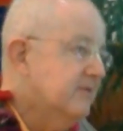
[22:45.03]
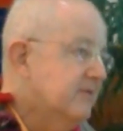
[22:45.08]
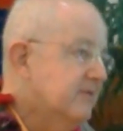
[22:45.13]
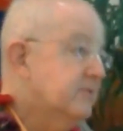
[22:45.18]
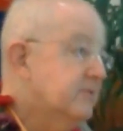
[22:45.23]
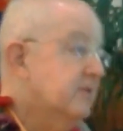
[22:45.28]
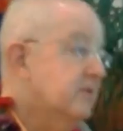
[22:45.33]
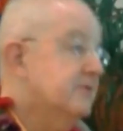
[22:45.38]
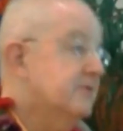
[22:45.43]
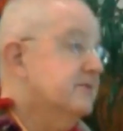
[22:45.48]

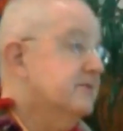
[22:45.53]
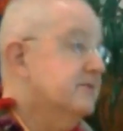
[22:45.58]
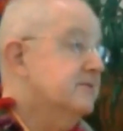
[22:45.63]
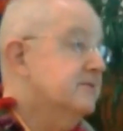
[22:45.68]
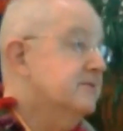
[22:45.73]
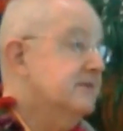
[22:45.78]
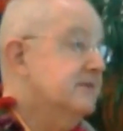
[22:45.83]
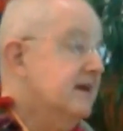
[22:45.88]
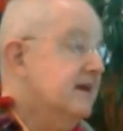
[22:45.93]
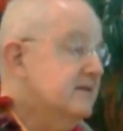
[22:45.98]
through
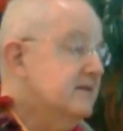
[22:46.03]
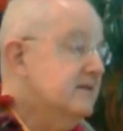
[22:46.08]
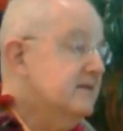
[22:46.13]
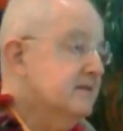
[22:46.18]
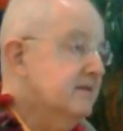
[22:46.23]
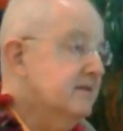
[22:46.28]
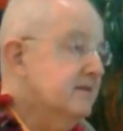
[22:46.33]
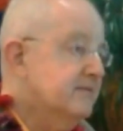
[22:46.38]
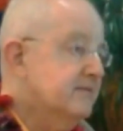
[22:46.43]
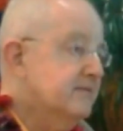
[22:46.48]

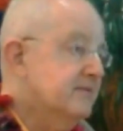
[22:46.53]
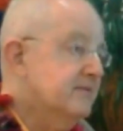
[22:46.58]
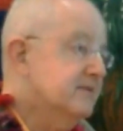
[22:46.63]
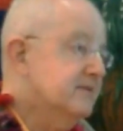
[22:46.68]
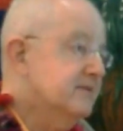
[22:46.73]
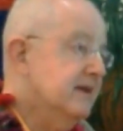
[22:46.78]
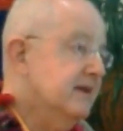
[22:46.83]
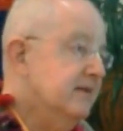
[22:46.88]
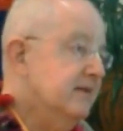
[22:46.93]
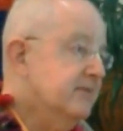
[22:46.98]
association of
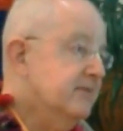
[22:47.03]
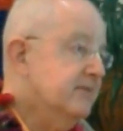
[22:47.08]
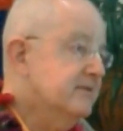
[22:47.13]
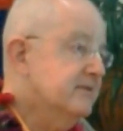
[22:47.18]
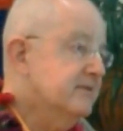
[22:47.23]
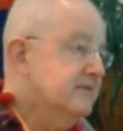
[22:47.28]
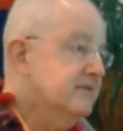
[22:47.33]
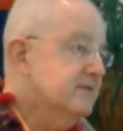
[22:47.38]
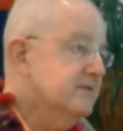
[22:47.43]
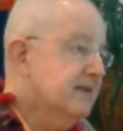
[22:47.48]
saintly
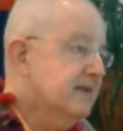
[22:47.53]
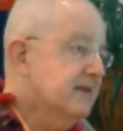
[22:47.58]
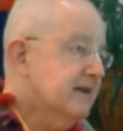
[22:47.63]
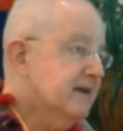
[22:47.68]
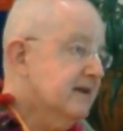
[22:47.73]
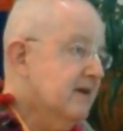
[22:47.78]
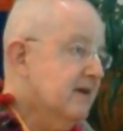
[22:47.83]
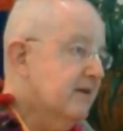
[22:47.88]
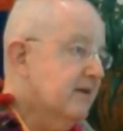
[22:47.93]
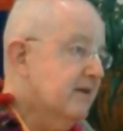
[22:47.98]
persons like
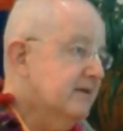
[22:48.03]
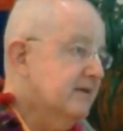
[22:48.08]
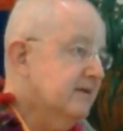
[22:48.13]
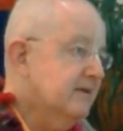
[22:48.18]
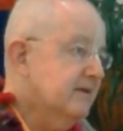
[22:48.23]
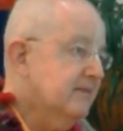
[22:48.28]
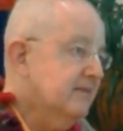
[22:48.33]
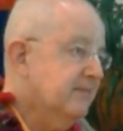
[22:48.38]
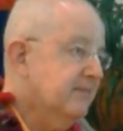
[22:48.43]
Narada,